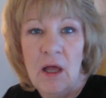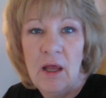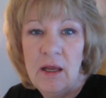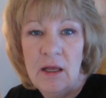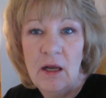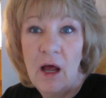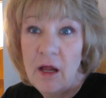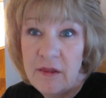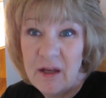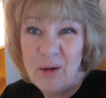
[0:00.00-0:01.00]
And I
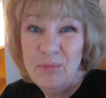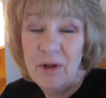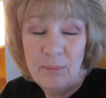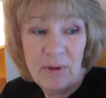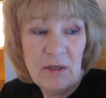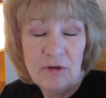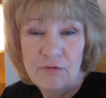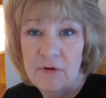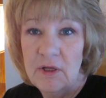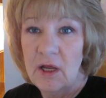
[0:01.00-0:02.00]
think I'm done painting
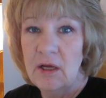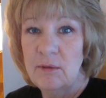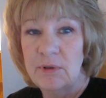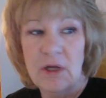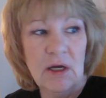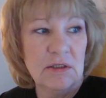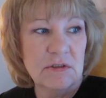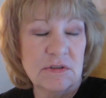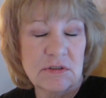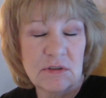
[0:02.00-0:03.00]
for the night
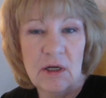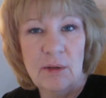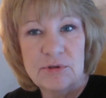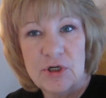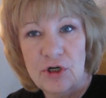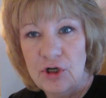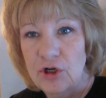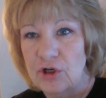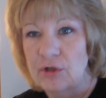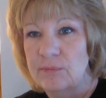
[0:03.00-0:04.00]
because I'm starting to
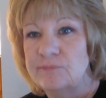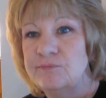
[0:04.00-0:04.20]
hurt.